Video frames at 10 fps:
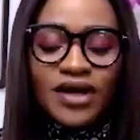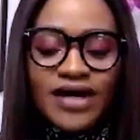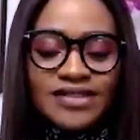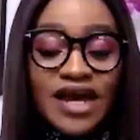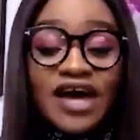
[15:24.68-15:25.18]
you
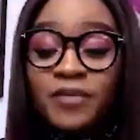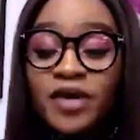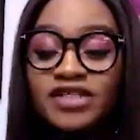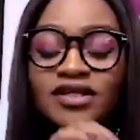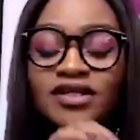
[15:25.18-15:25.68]
guys. And I
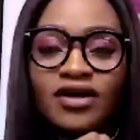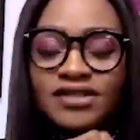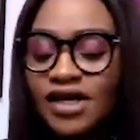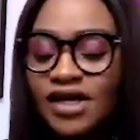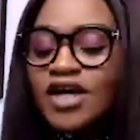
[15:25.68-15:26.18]
have personally
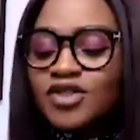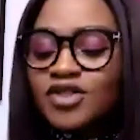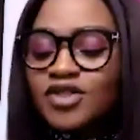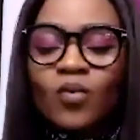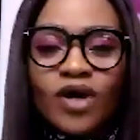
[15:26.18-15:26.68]
learned,
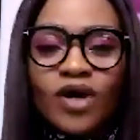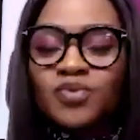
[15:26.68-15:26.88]
Tosin,